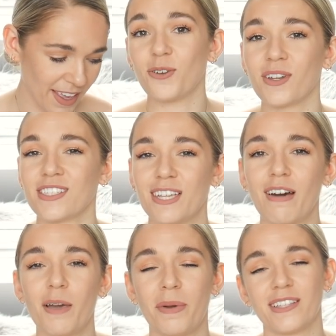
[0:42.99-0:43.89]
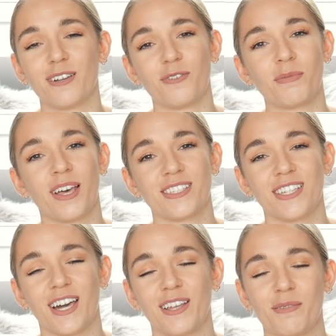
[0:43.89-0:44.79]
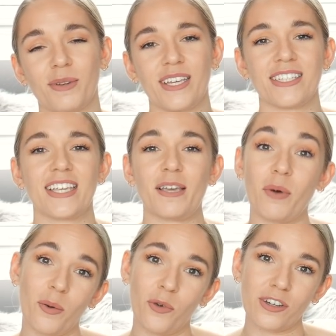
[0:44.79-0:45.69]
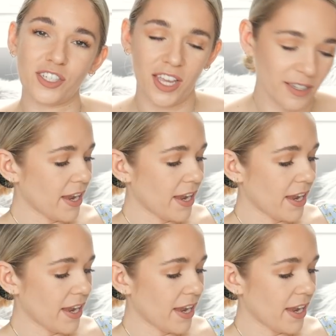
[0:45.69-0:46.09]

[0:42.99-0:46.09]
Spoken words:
If you want to see what I picked up from Nasty Girl, then please keep on watching.